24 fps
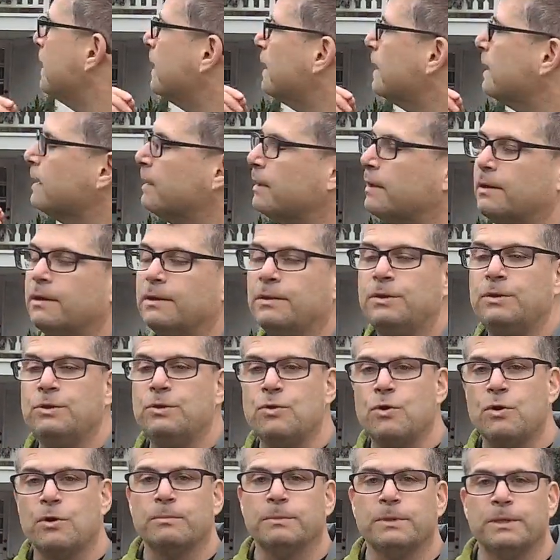Uh,
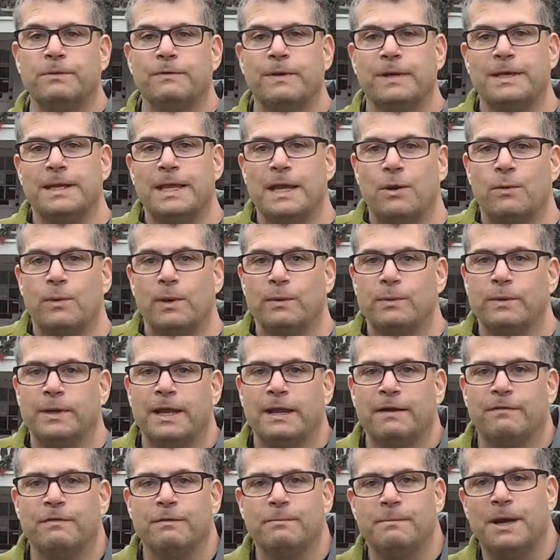normally right now we would
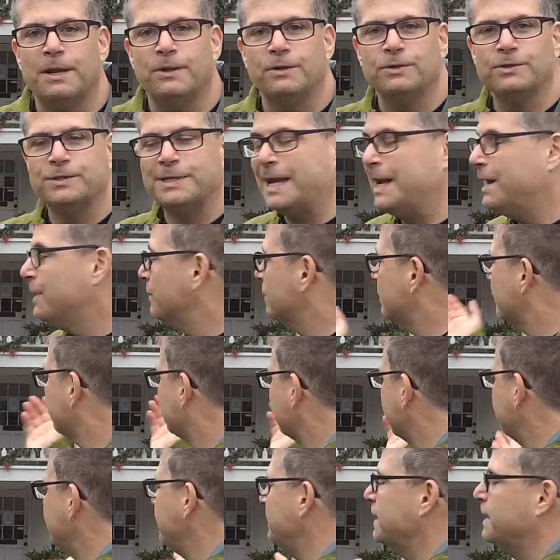have the models out
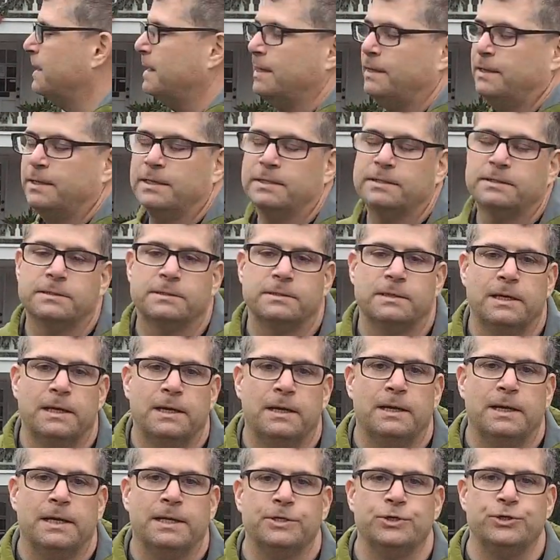right behind us
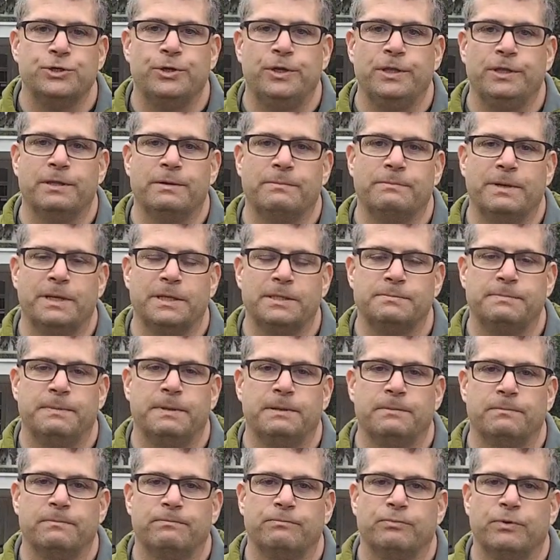uh, and shooting them, but it's
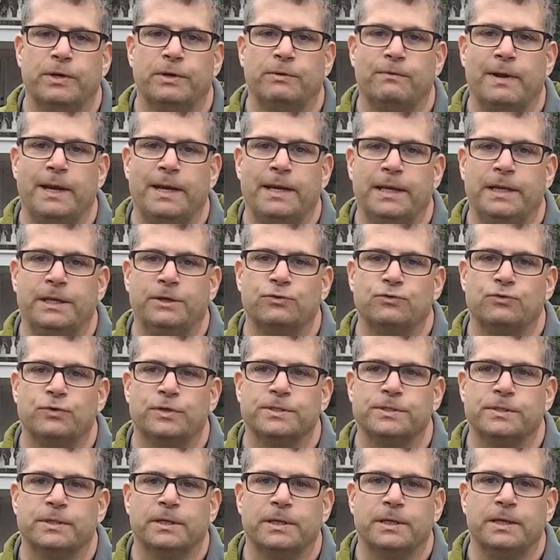been pretty rainy and
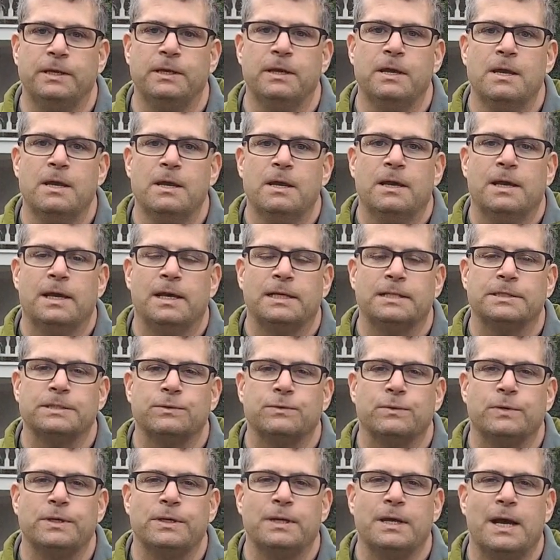drizzly, uh, so
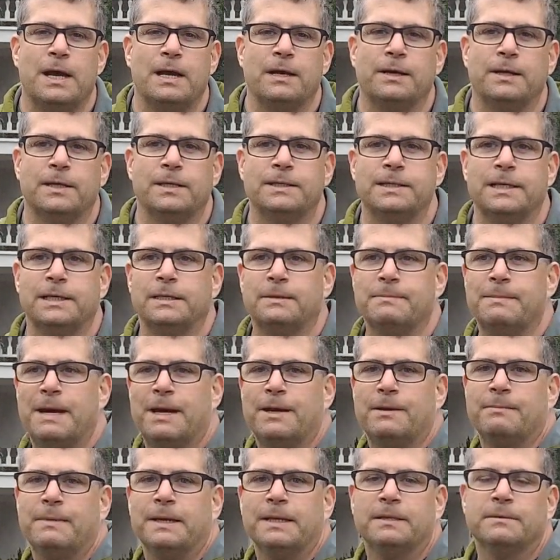we're not going to take them
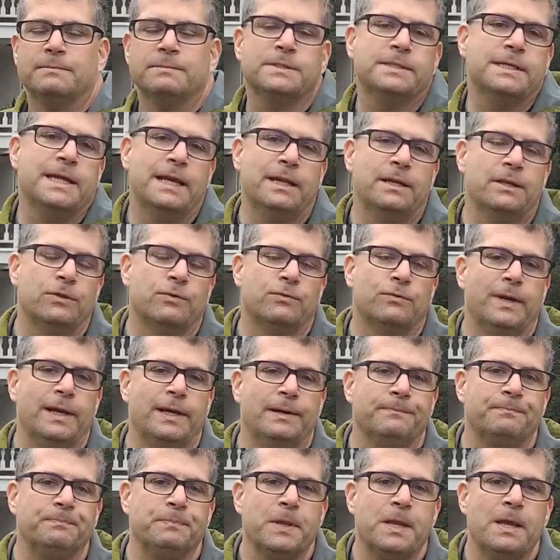out and make them stand in the
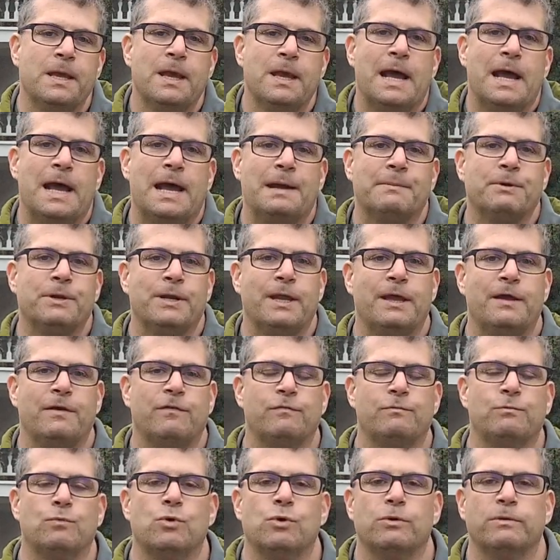rain. I'm going to
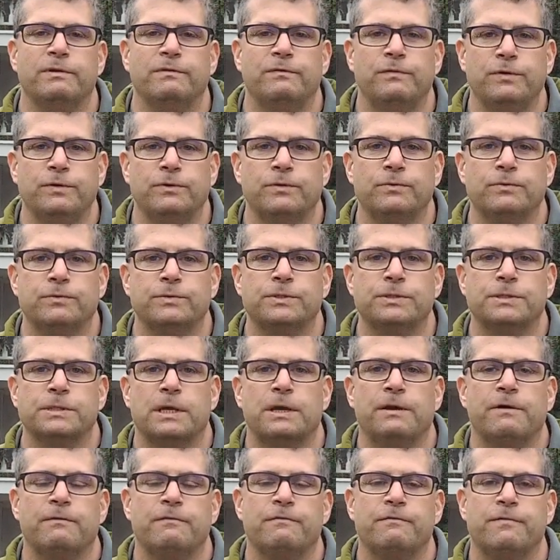have more reviews
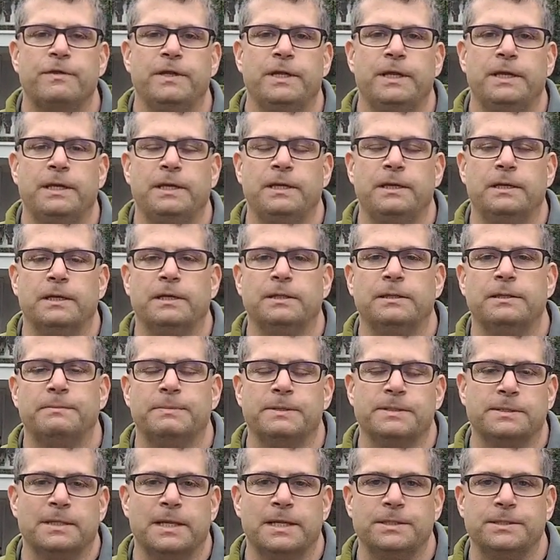of the
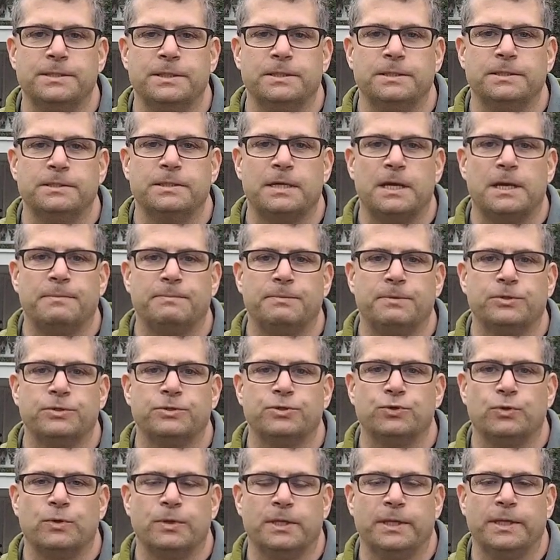Olympus lenses up
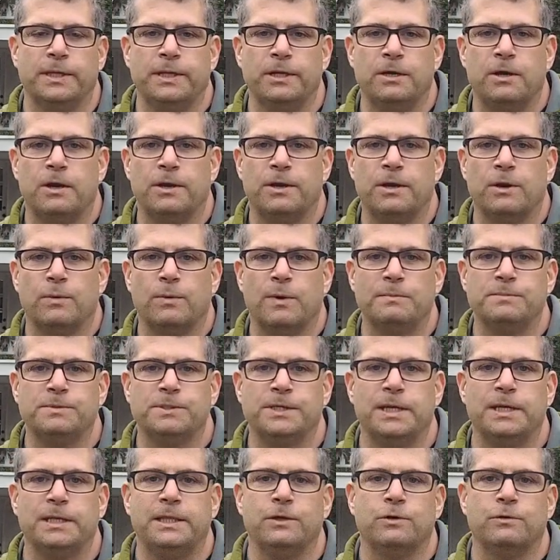shortly on our
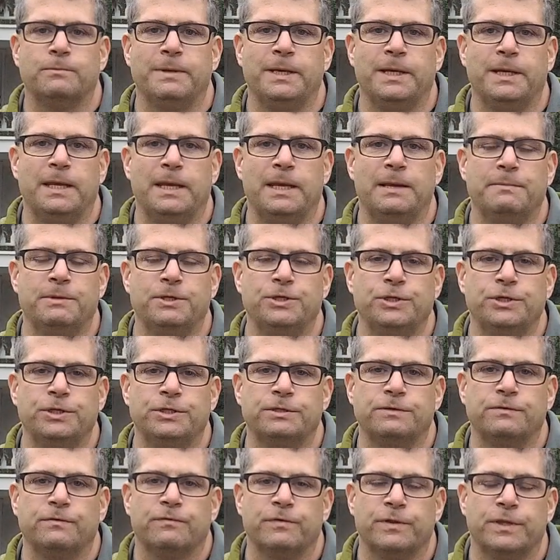website. There will be
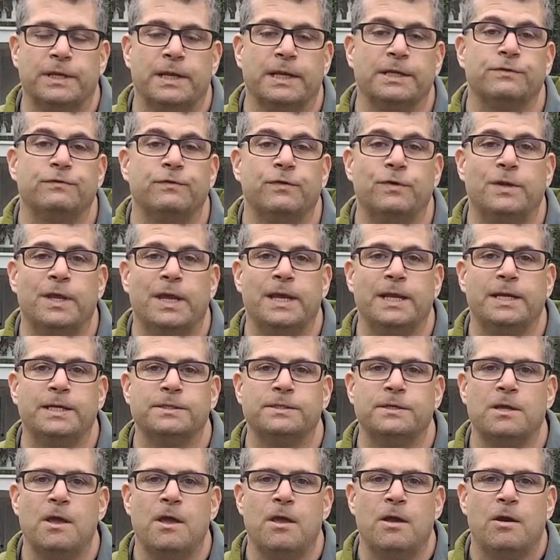images for the next few
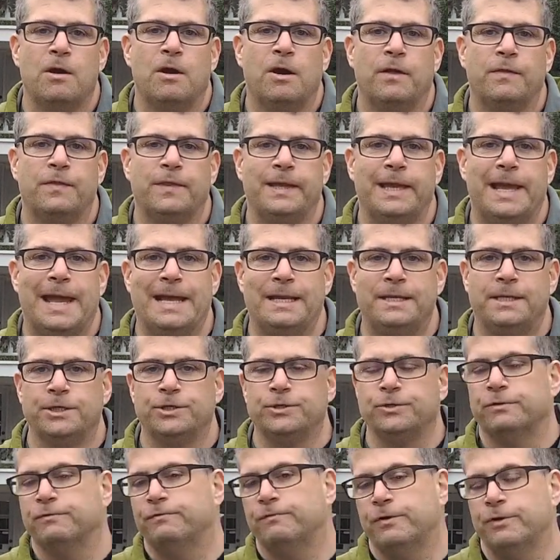days on the at
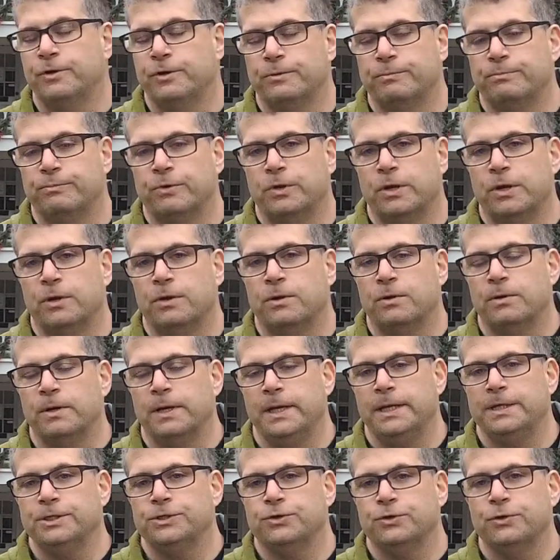Digital Photo Pro
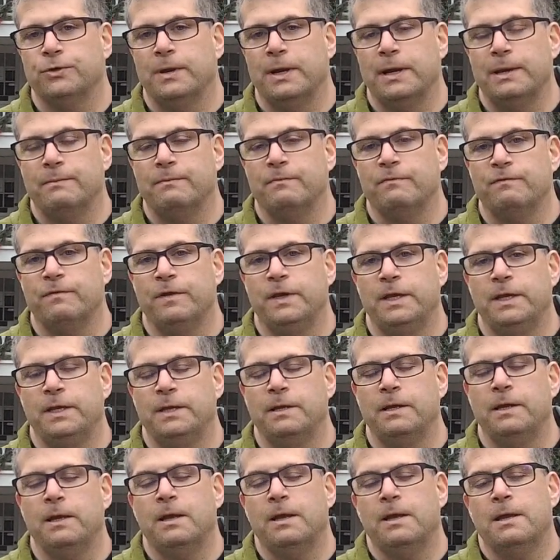Instagram
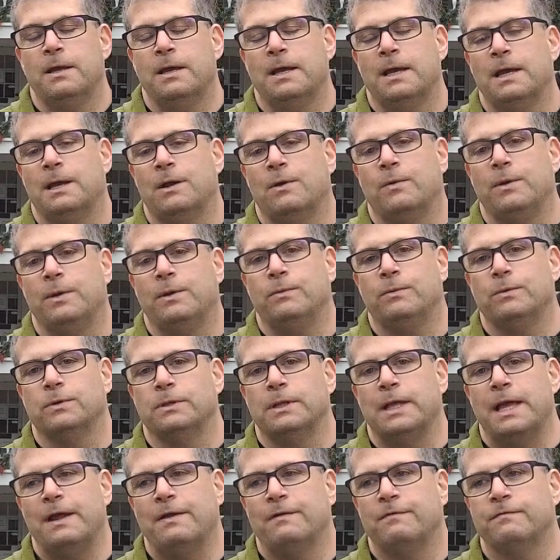feed. Uh, we
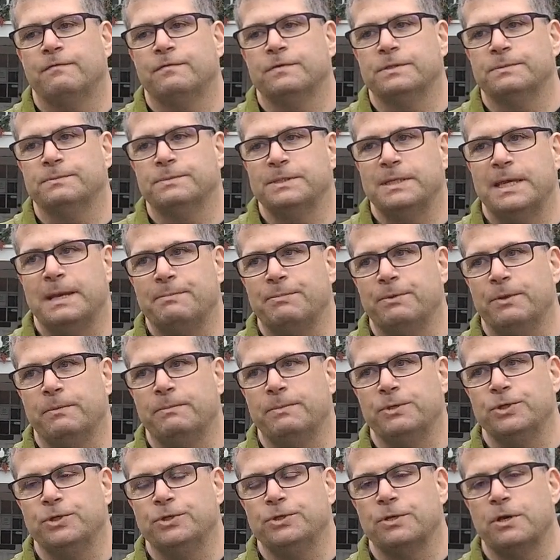will have some sample
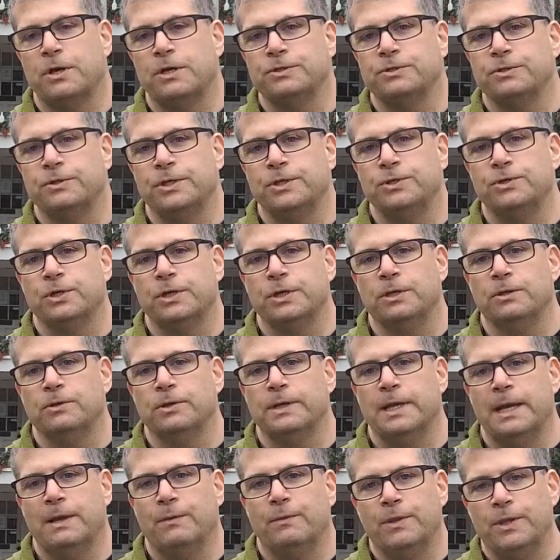images also that you can
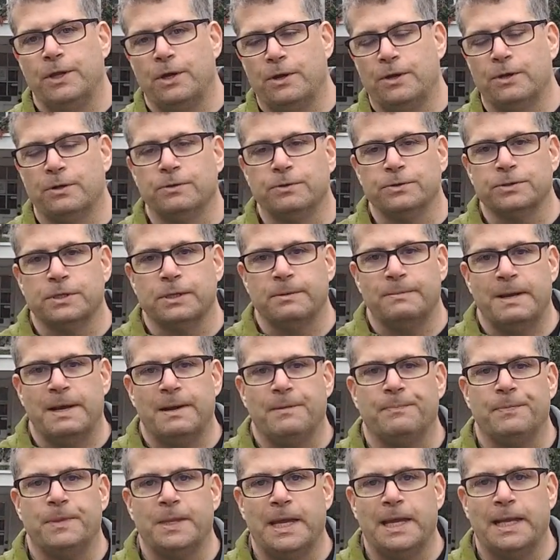look at when the articles come
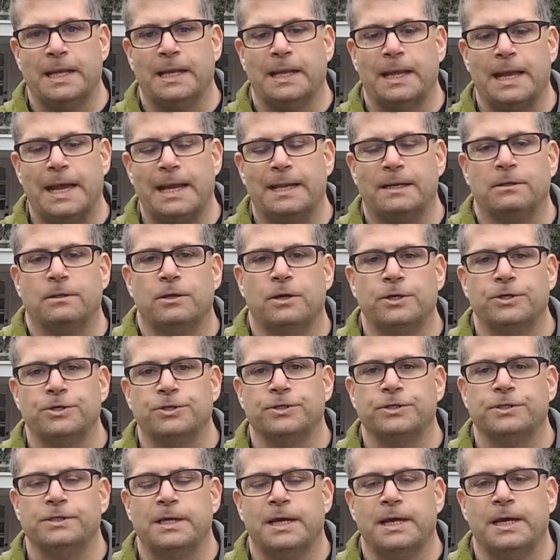out at, uh, at a
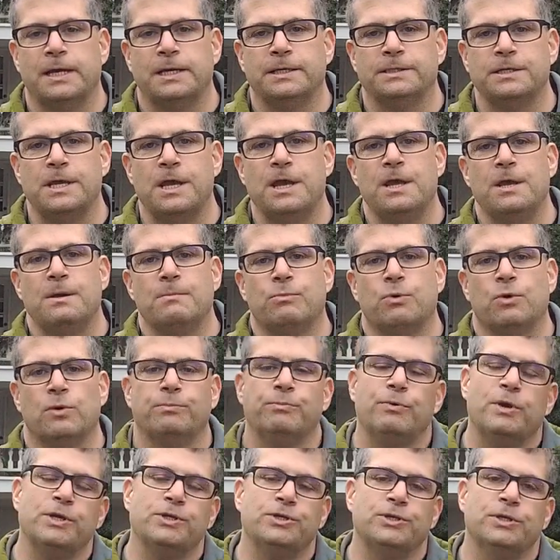larger size, more
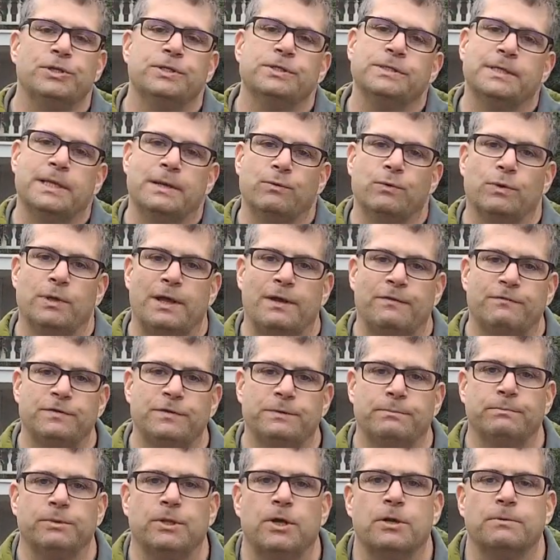impressions, and we'll have
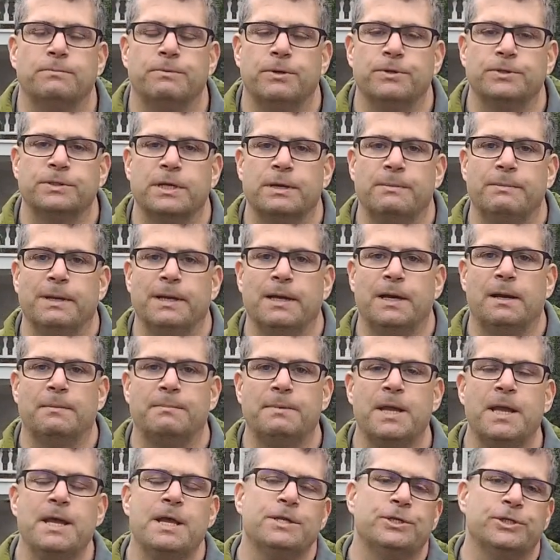some blog posts coming
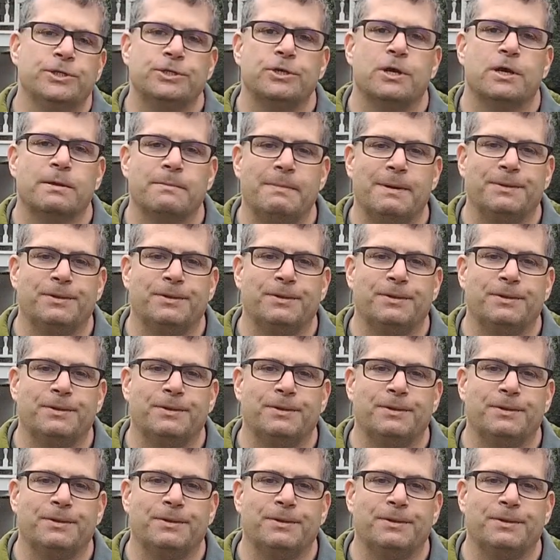up just talking